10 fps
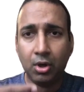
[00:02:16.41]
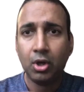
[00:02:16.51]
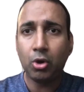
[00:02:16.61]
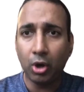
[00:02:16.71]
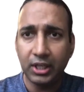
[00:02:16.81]

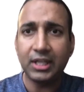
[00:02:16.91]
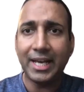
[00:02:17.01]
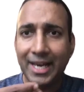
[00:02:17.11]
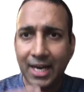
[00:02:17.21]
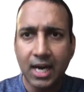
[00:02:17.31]
calling it
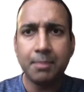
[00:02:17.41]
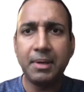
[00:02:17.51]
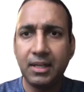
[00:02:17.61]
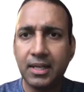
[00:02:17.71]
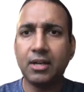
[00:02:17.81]
AI,
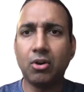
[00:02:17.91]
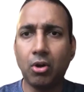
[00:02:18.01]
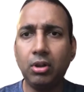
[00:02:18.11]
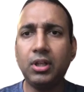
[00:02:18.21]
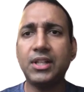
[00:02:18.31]
big data, and
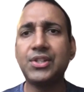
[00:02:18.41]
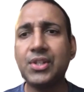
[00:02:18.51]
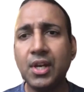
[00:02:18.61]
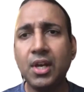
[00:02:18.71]
all that, is